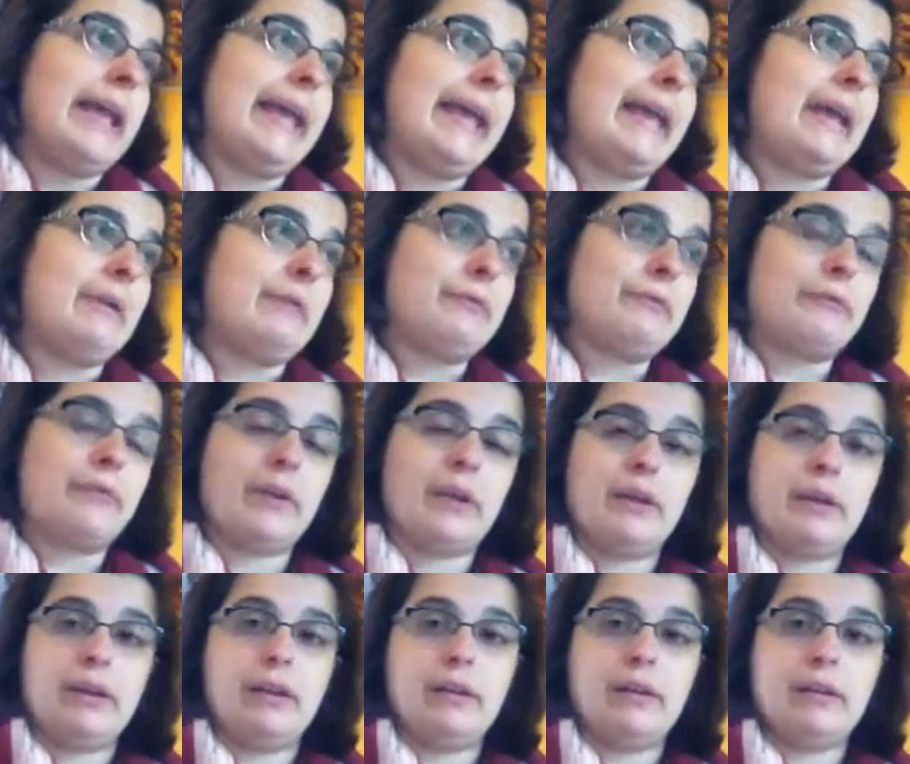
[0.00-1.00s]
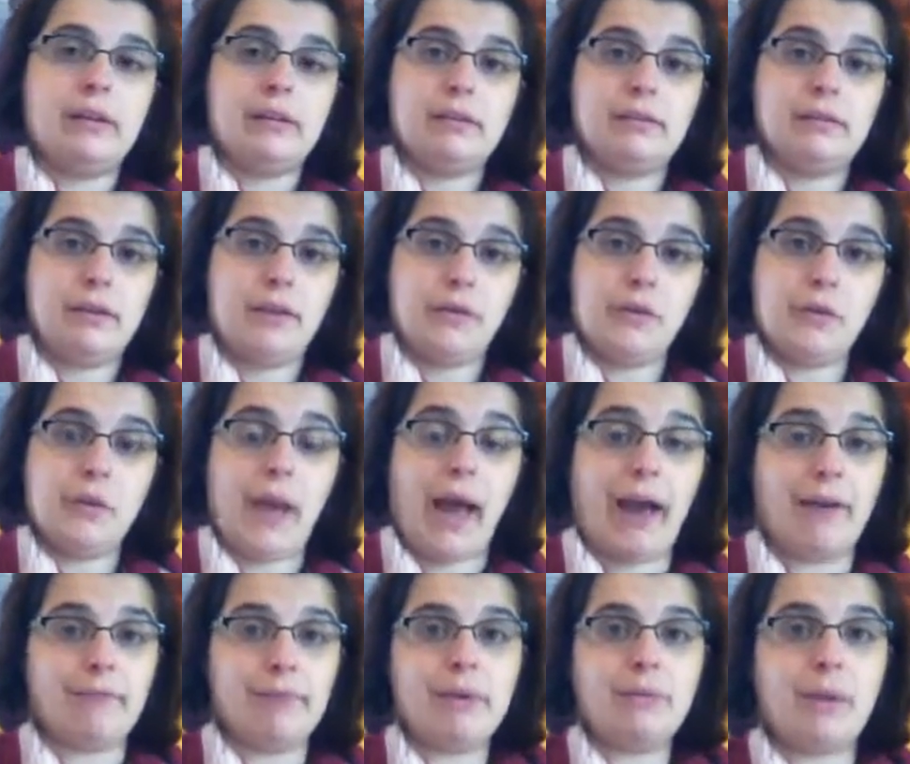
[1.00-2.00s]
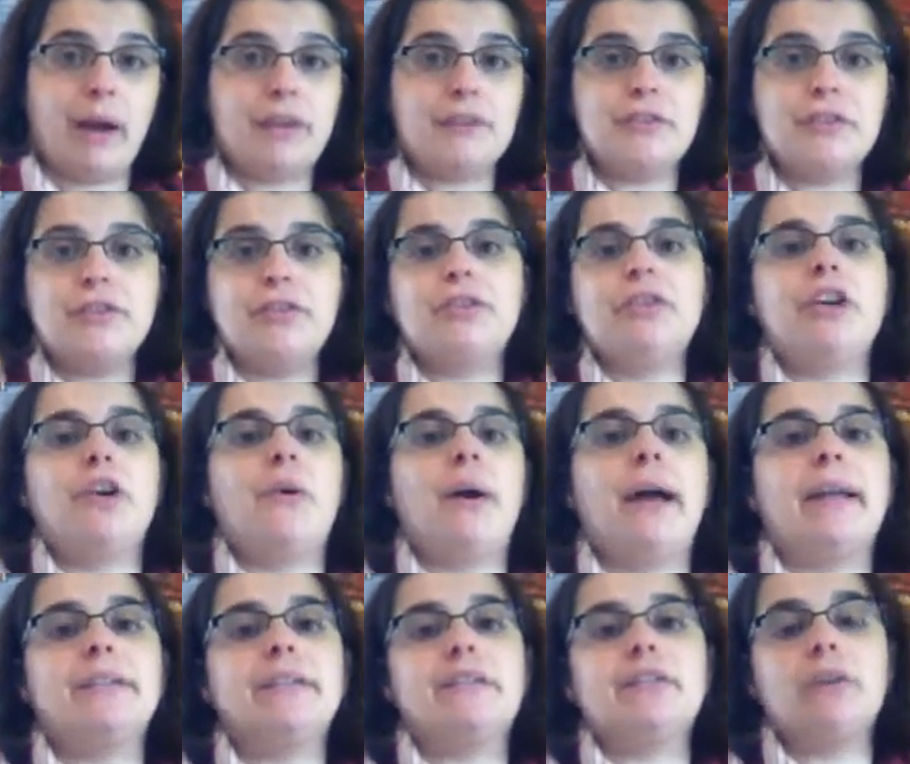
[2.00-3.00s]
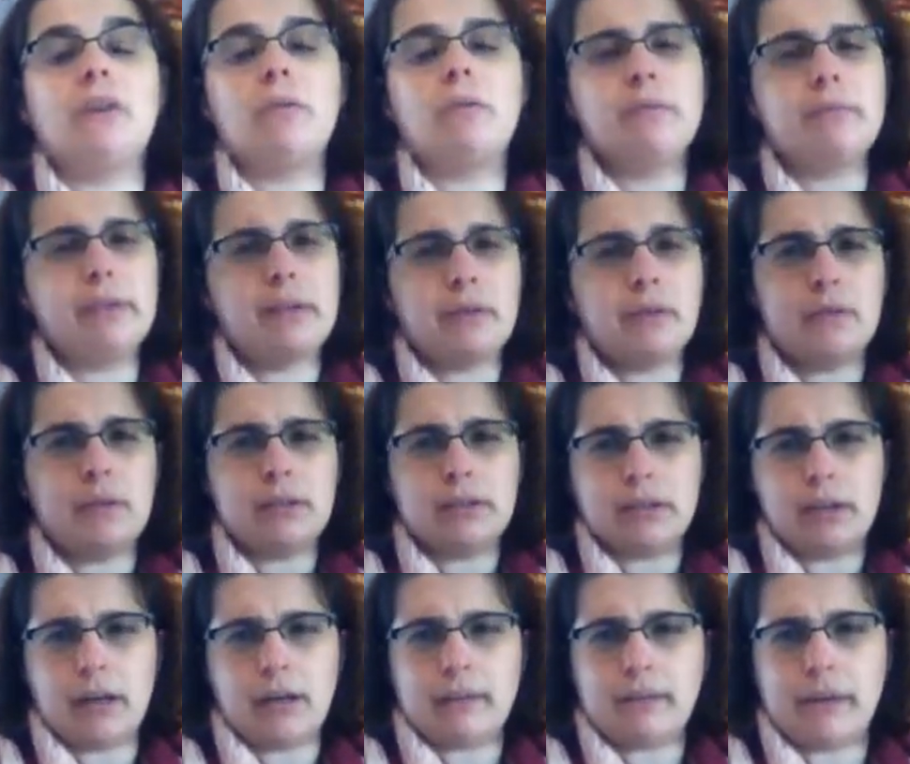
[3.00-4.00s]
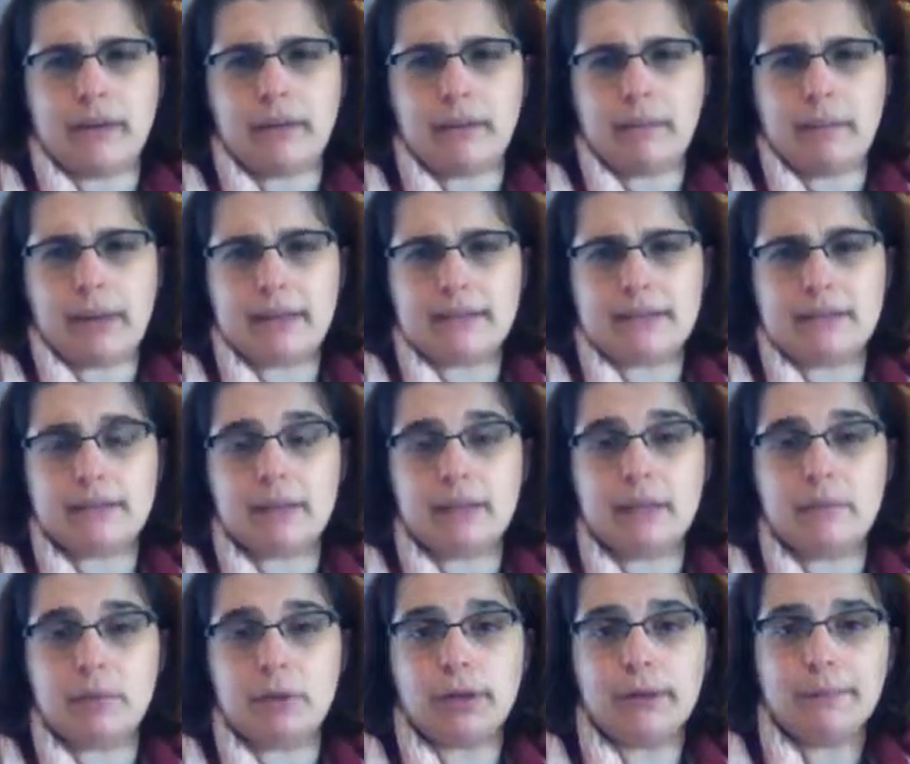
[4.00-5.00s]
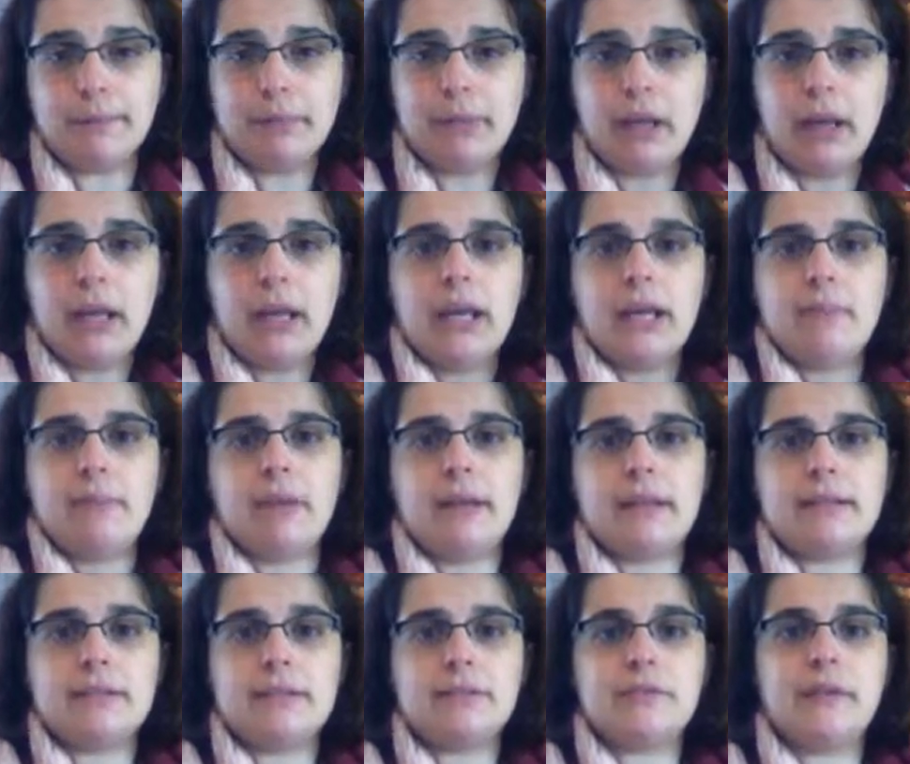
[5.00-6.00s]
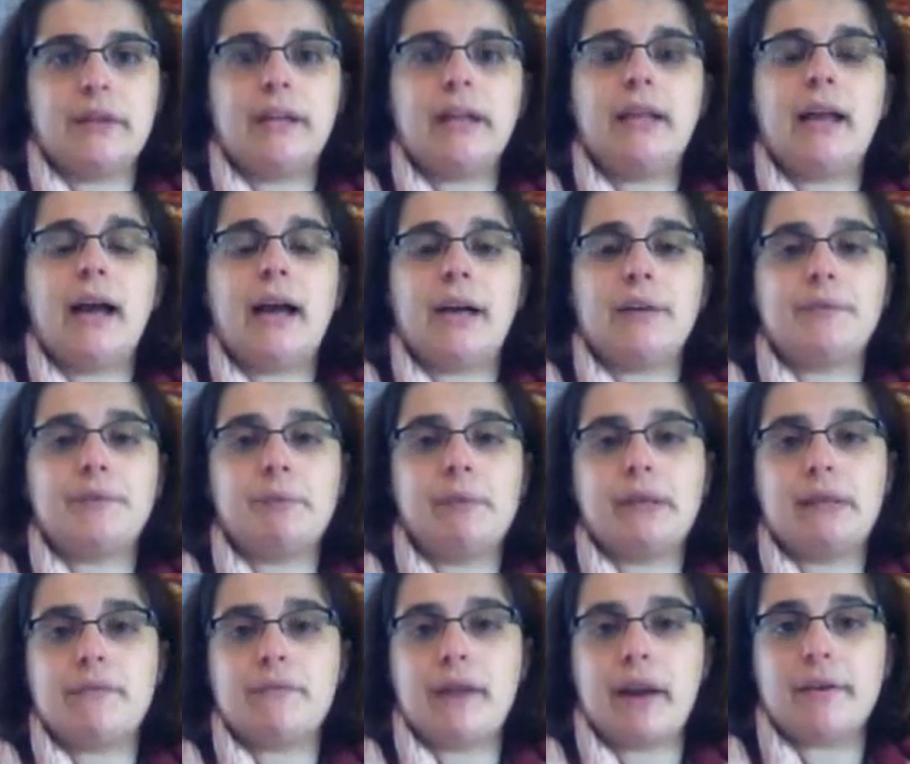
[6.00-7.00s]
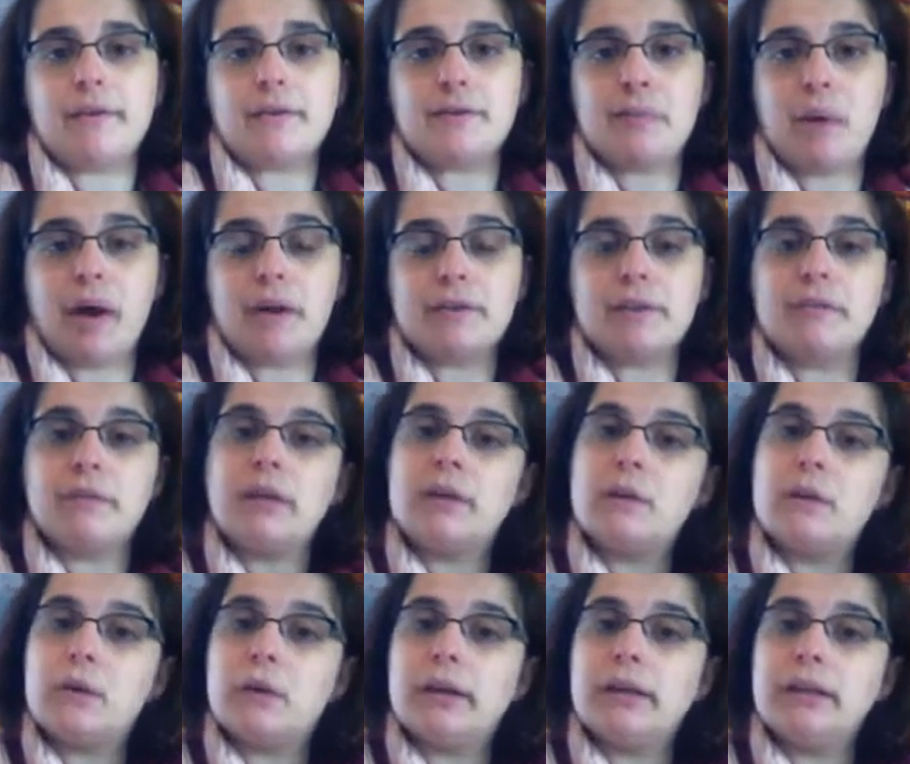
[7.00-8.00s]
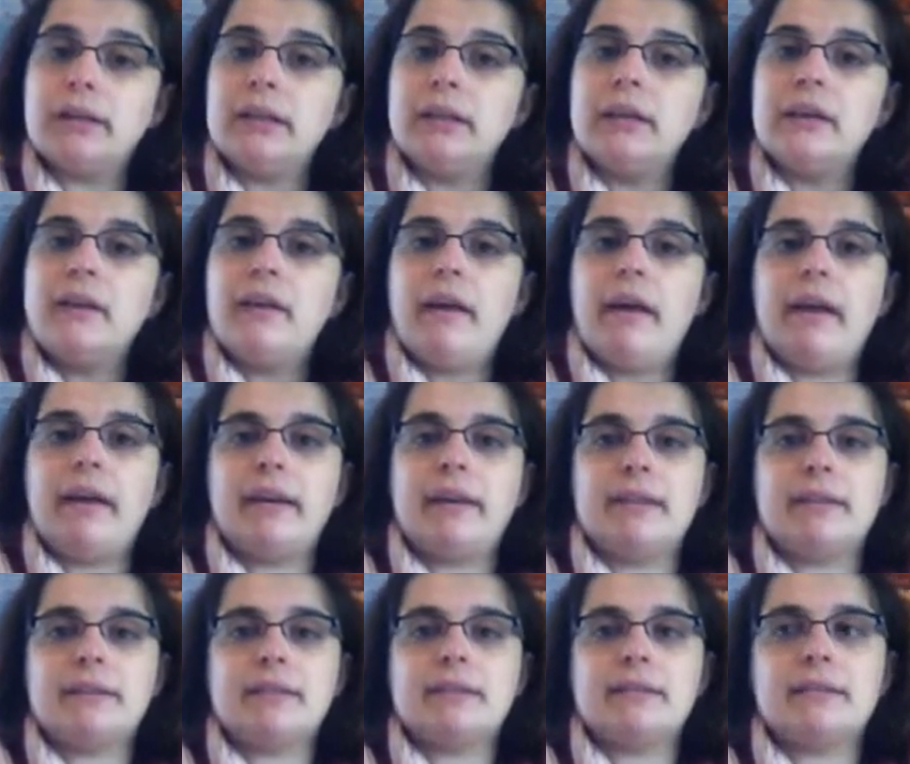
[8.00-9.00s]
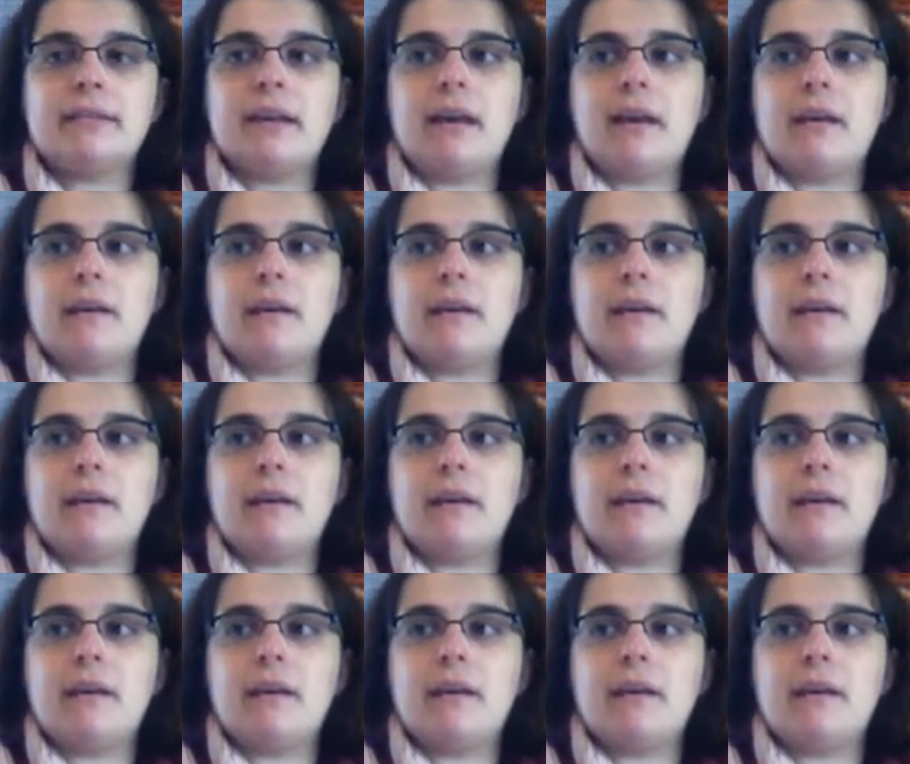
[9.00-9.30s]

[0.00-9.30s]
If you have been watching, you know I don't record on a regular basis anymore because it's really hard for me to find a spot to record, and it's